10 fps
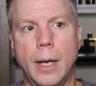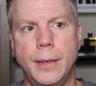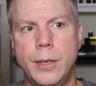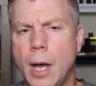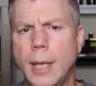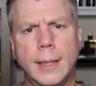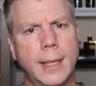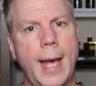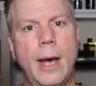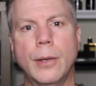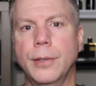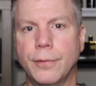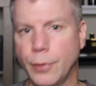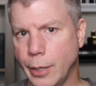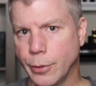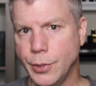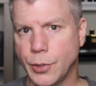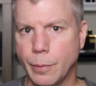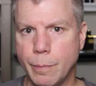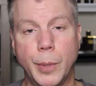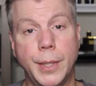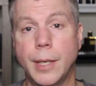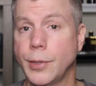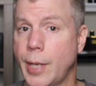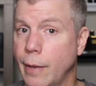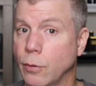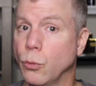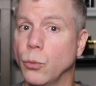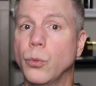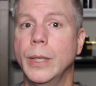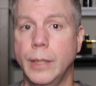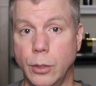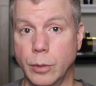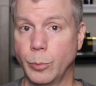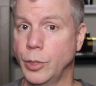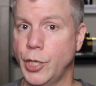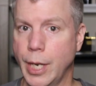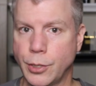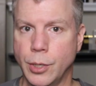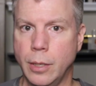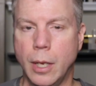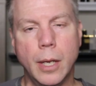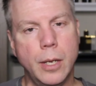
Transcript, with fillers: uh, not loud fragrance, but it does have really good projection.